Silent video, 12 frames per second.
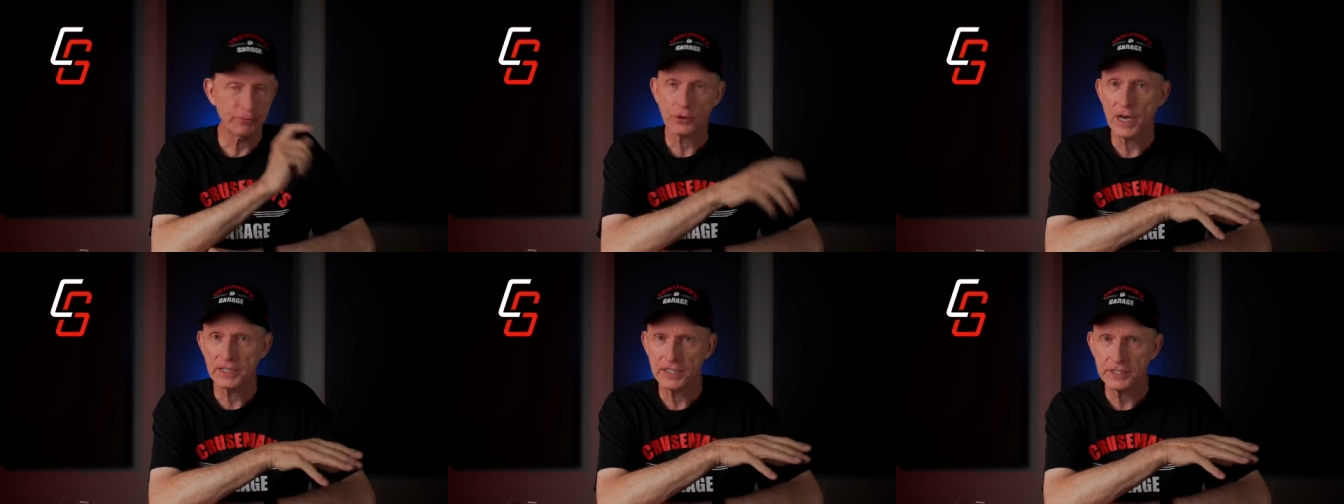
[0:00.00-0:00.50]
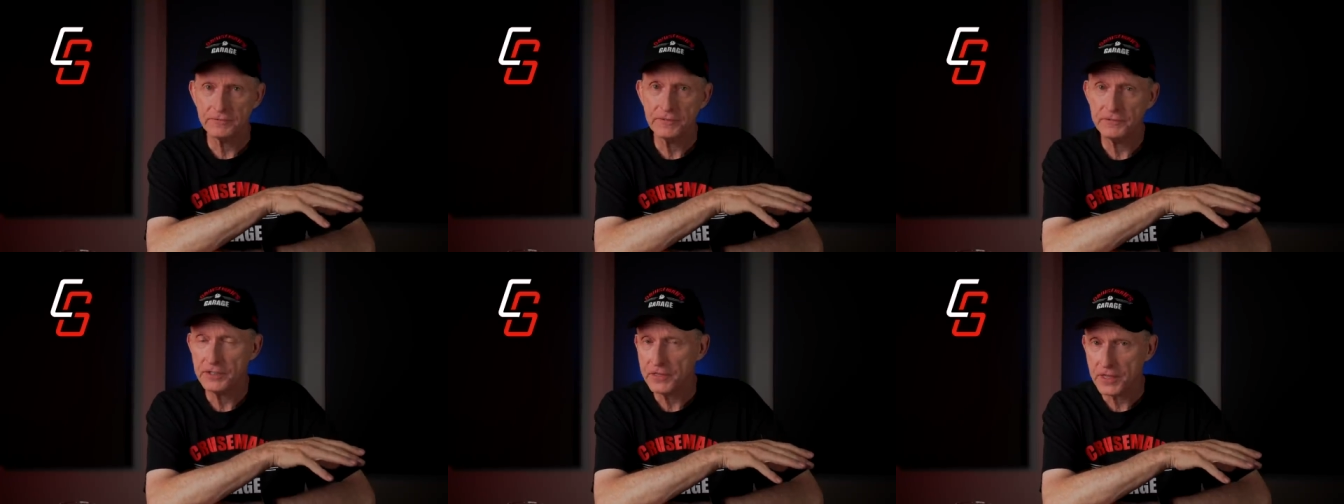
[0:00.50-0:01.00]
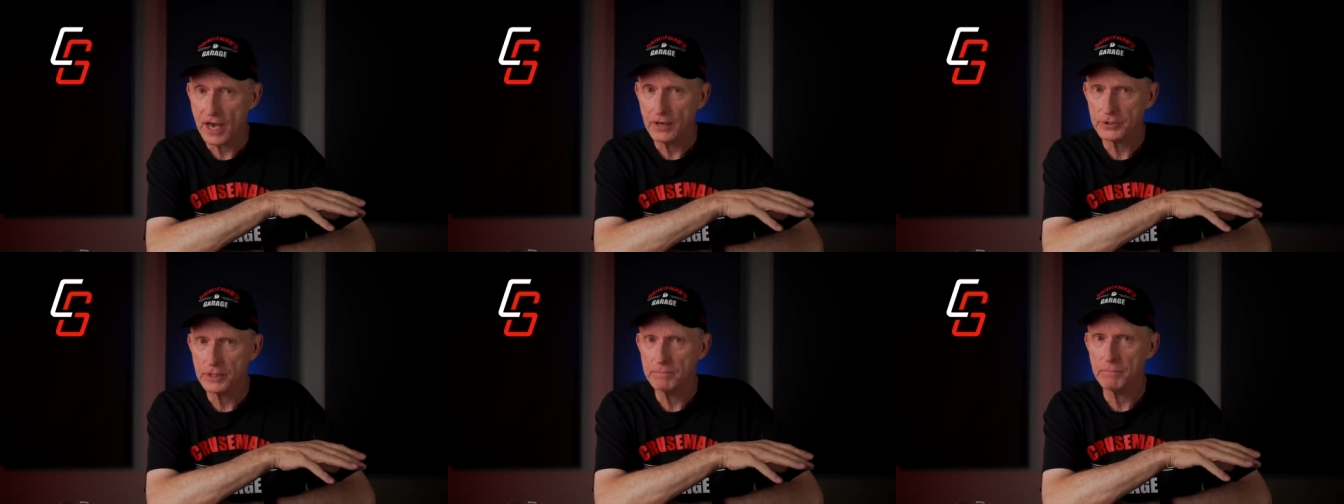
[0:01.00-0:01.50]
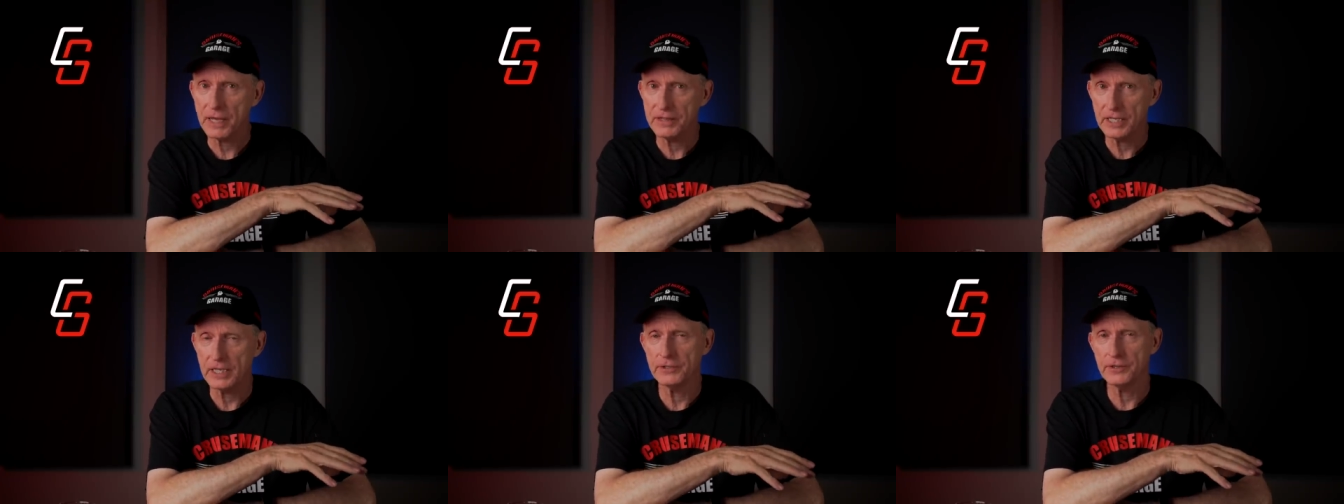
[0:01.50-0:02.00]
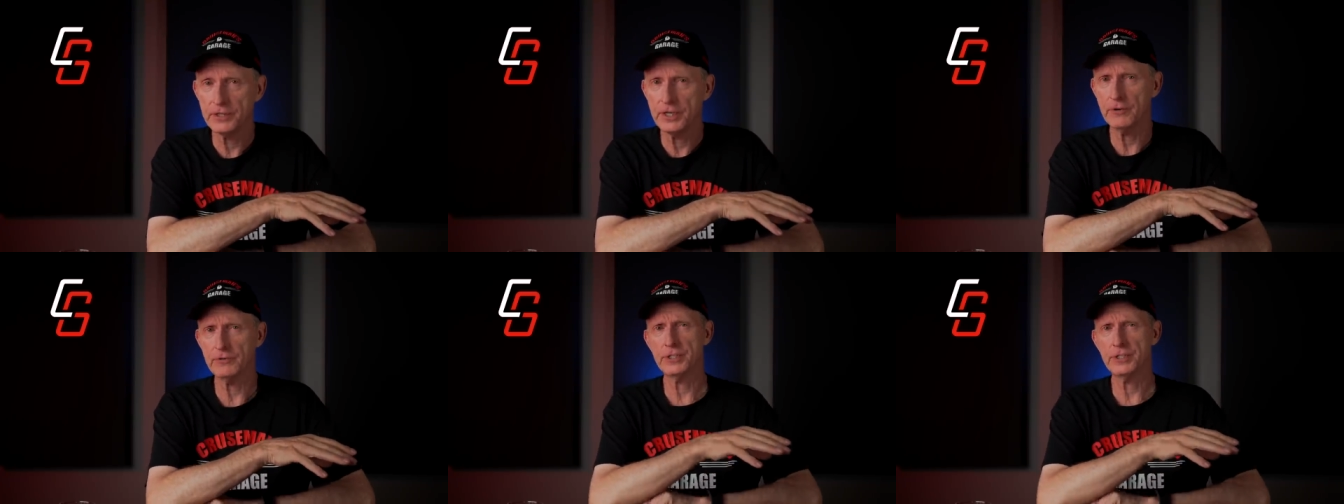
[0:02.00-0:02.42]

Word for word: trying to get to 50,000 by the end of the year.